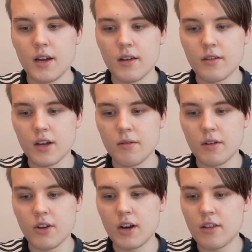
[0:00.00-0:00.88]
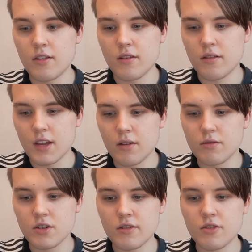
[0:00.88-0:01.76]
So he's only still
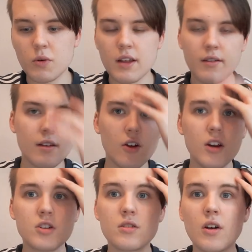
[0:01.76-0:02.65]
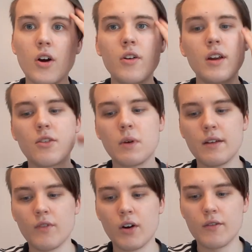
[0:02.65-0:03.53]
just twenty. He's only only
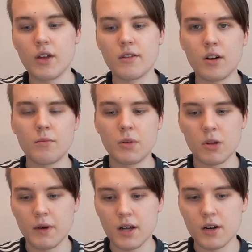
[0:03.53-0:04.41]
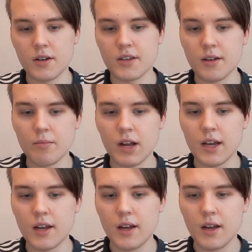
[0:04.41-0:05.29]
twenty five years old, by the way, guys. He can
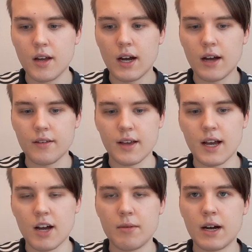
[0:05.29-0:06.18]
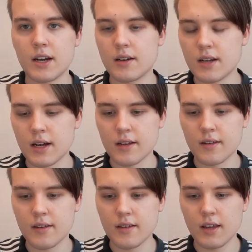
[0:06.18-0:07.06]
play as a cam and as
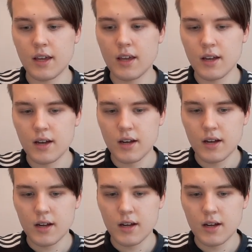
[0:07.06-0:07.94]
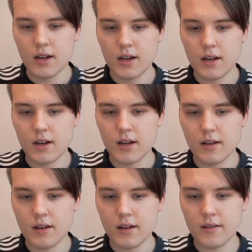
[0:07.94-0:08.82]
a C,
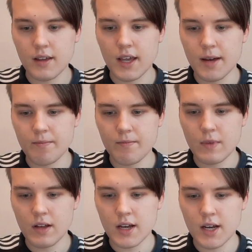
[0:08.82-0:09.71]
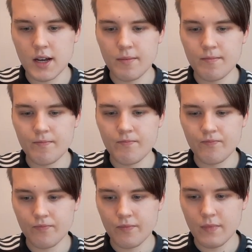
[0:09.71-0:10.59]
CM. Um,
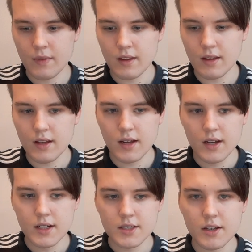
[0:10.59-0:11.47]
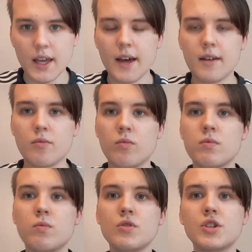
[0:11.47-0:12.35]
so yeah,
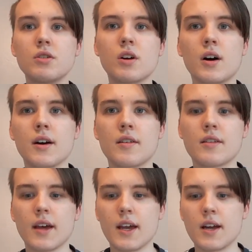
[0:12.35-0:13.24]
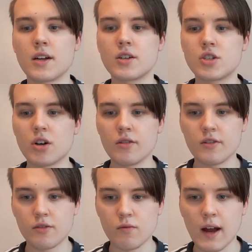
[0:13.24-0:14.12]
would you guys take John
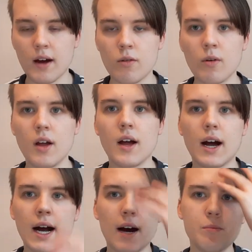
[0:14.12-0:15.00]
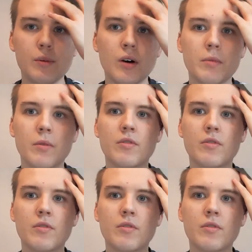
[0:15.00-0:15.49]
Toral at Birmingham